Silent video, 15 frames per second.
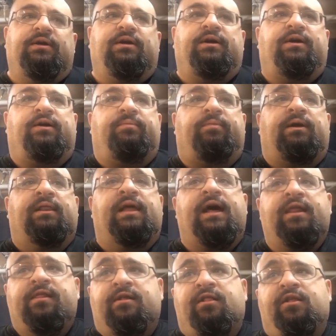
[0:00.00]
A
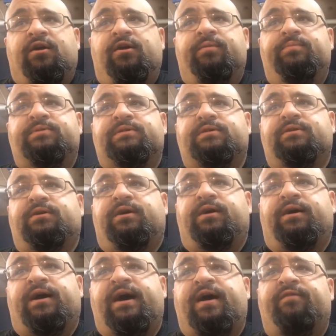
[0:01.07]
lot of the clubs
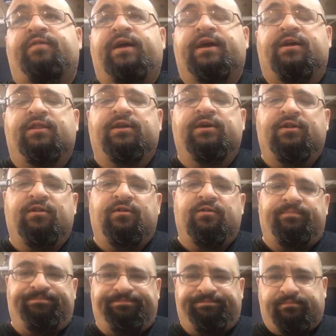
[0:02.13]
have like a little,